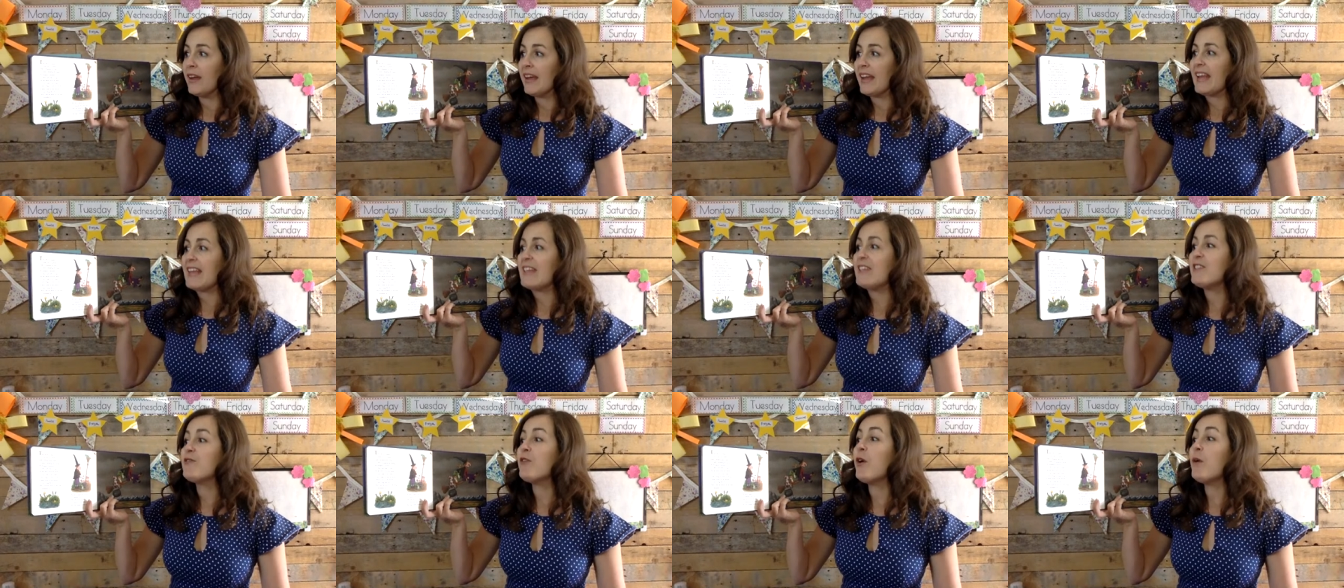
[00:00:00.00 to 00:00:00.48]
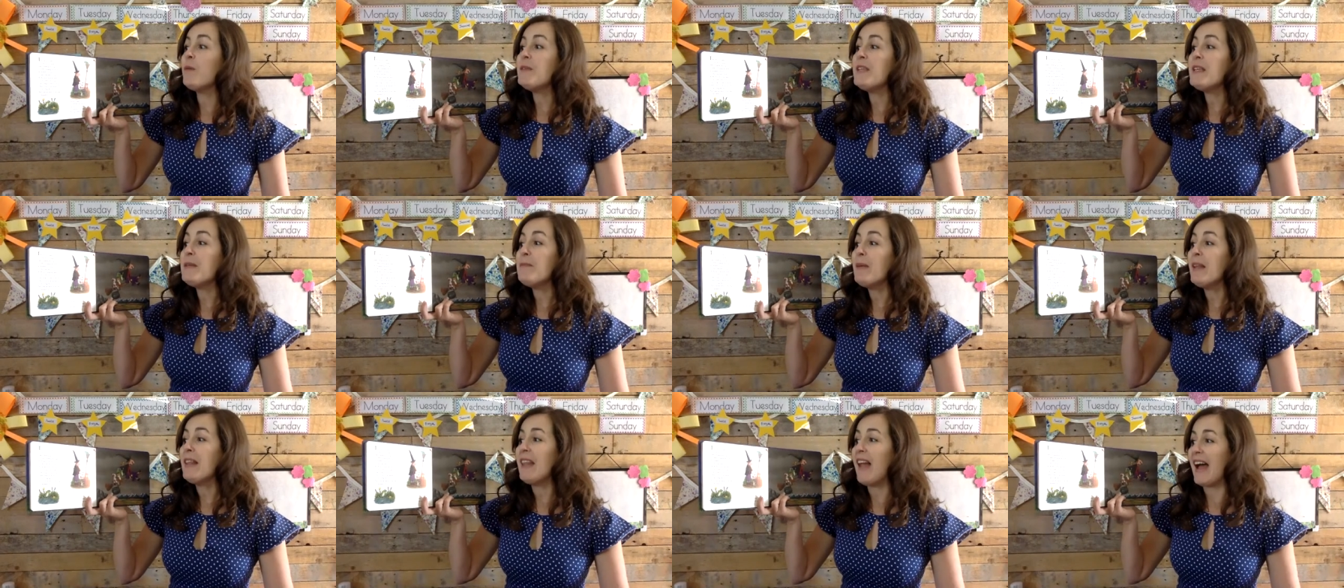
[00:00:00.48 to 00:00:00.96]
He dropped
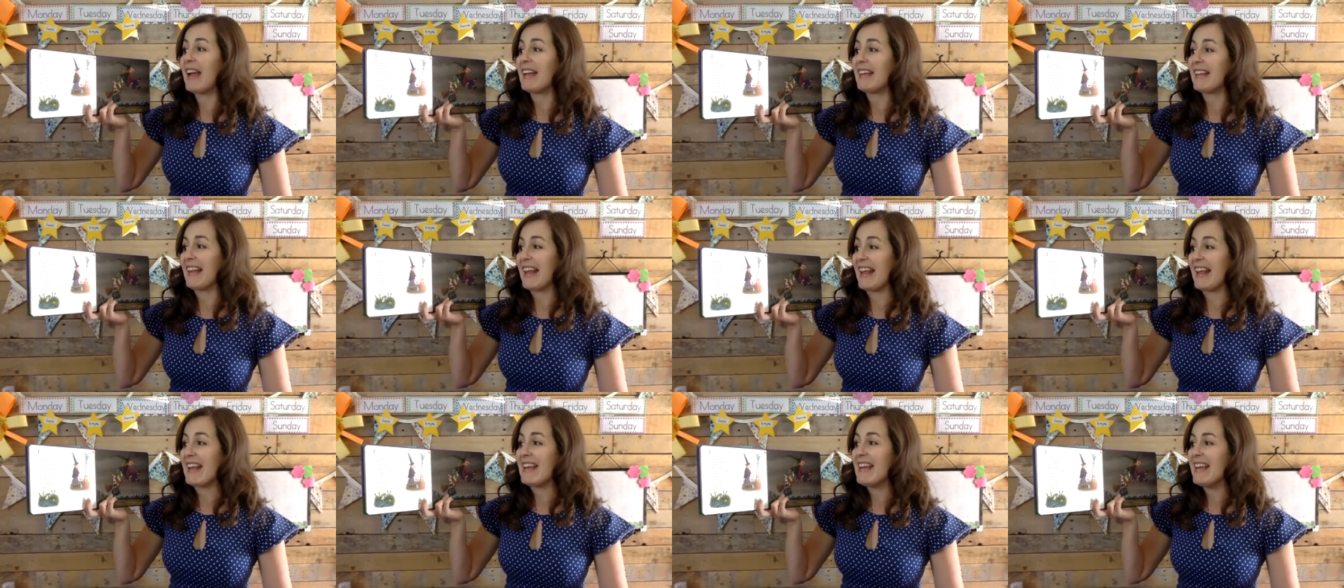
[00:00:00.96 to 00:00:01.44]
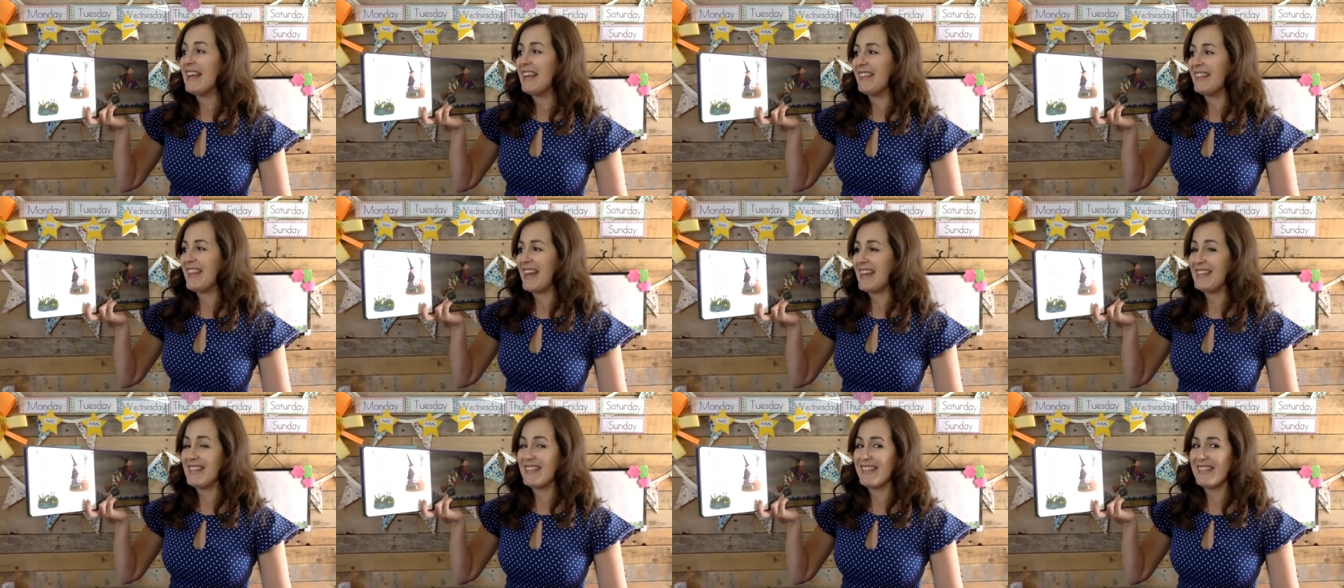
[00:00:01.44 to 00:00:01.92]
it politely,
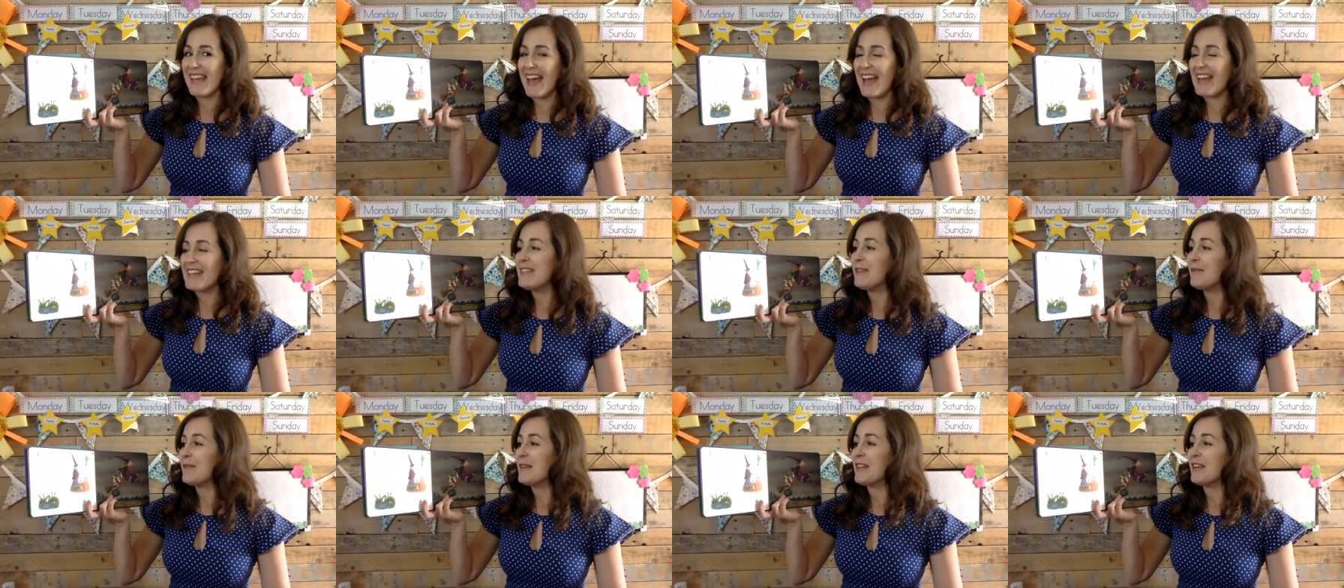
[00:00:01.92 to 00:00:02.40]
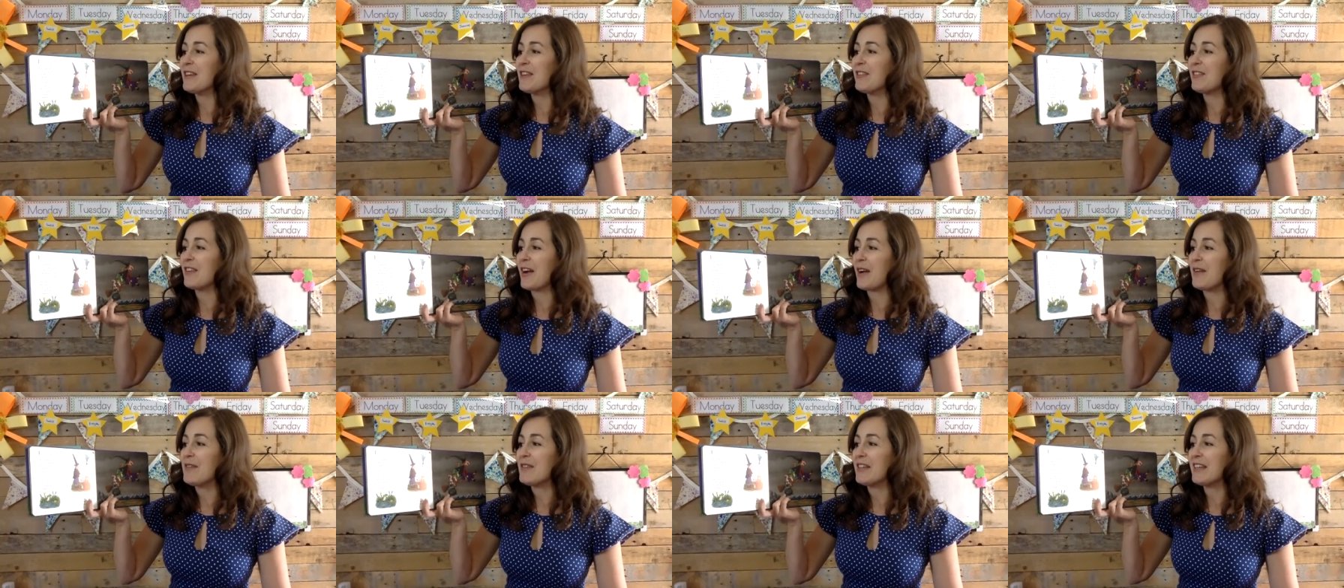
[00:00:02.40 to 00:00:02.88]
then said with a
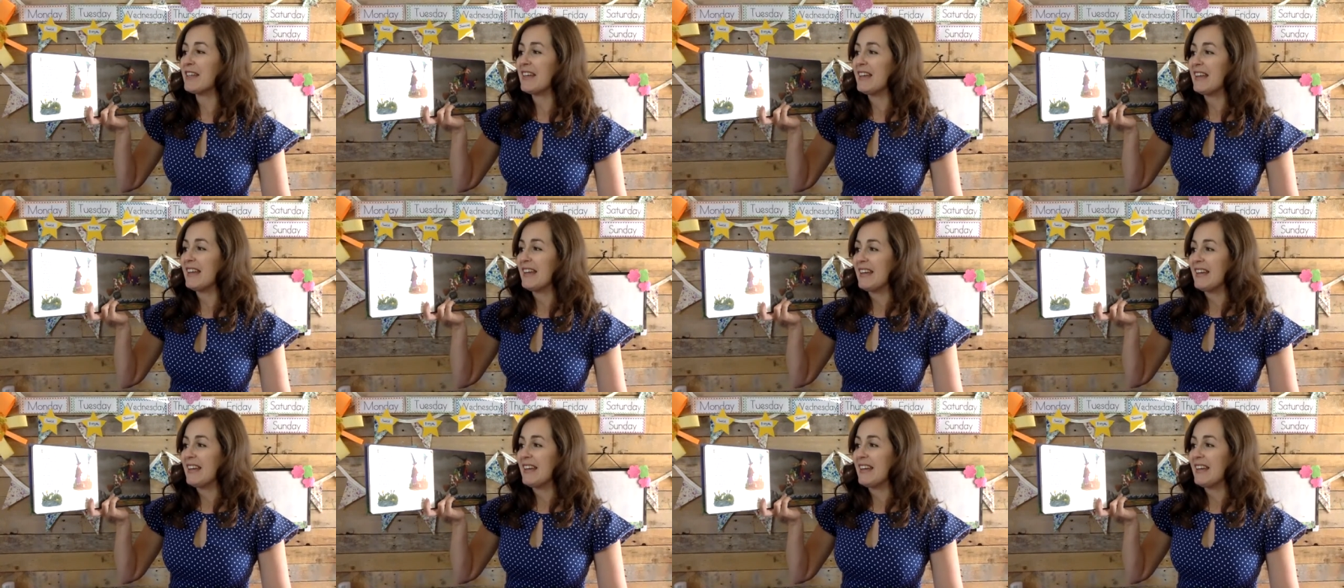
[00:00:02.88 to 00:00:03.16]
croak,